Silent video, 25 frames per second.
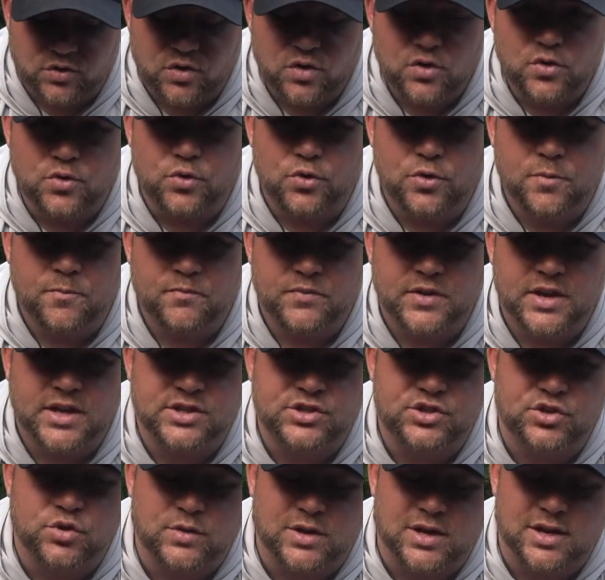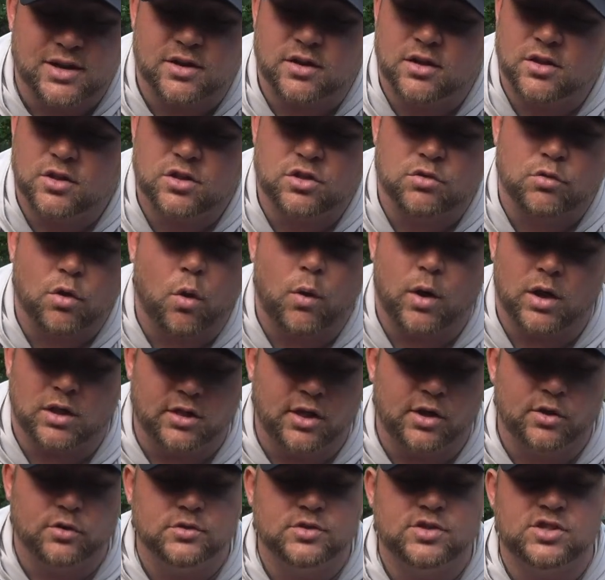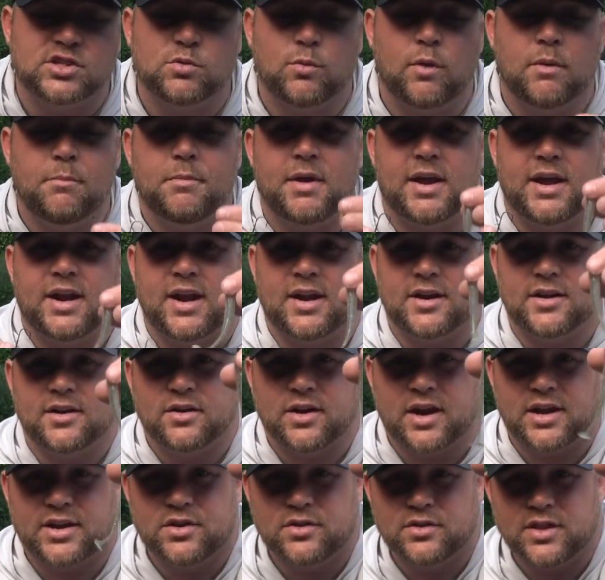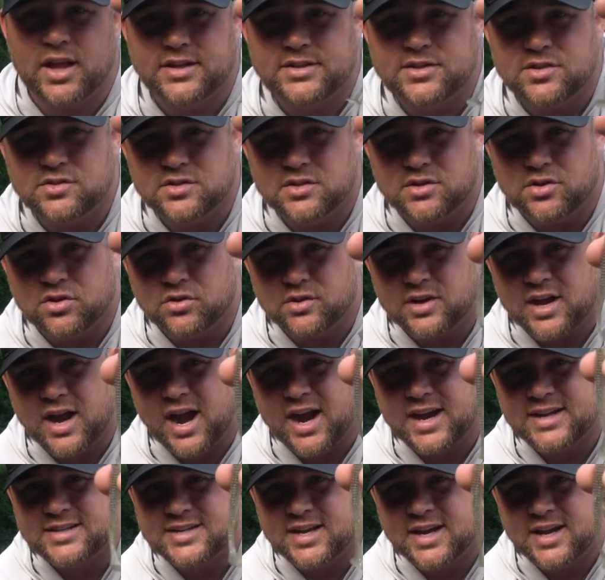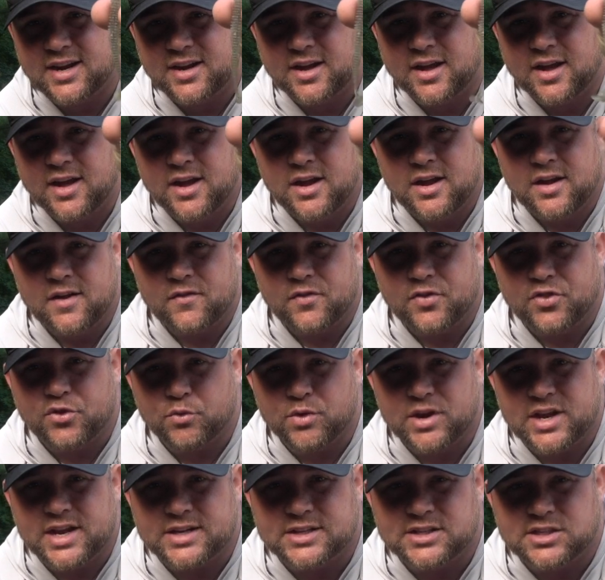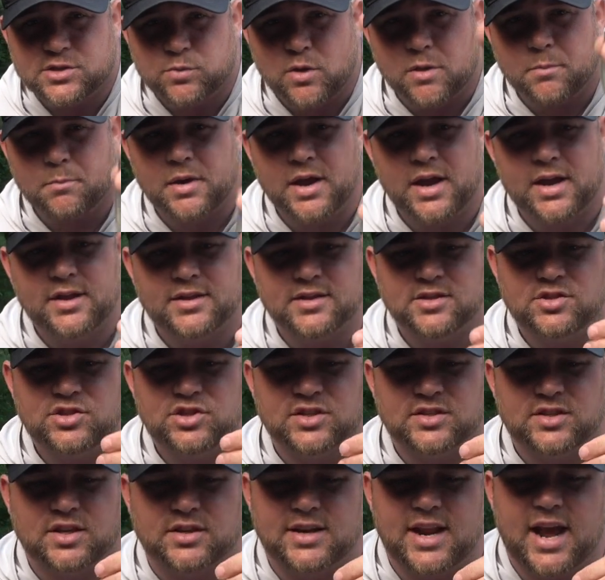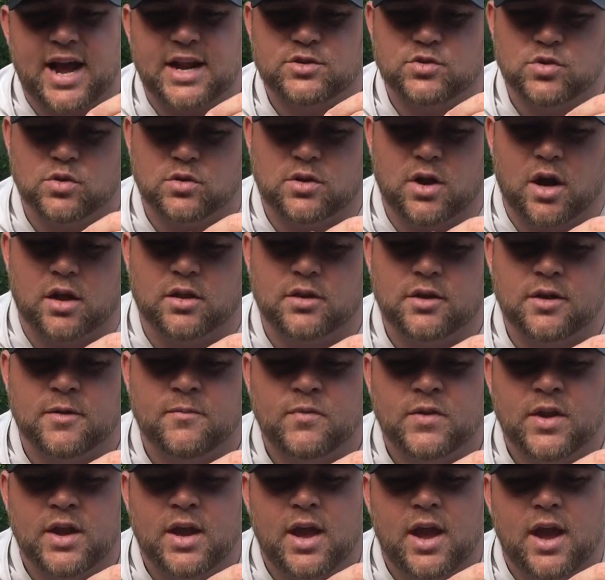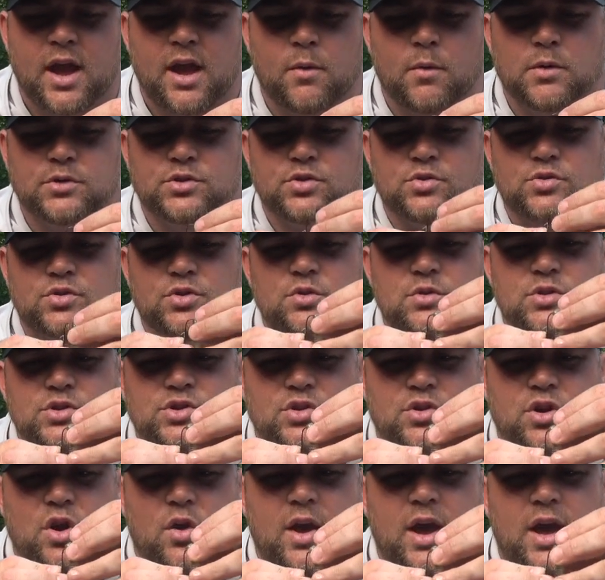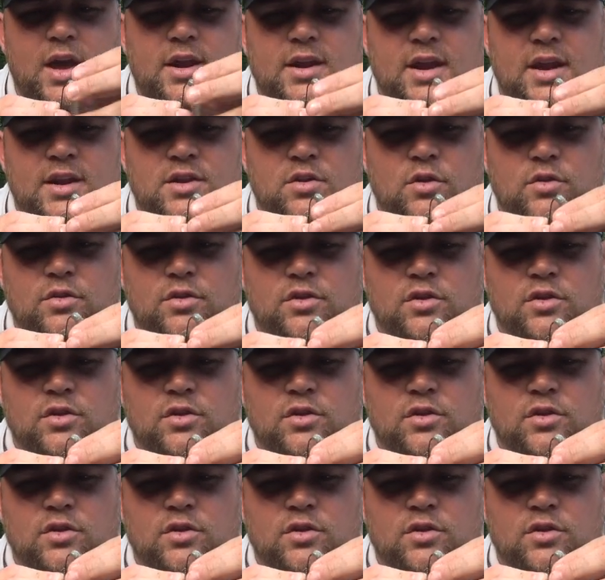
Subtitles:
do is you can throw a little swim bait on here. I like to use a little Kitech 3-inch swim bait. This is just a natural color. What you'll do is you'll go ahead and you'll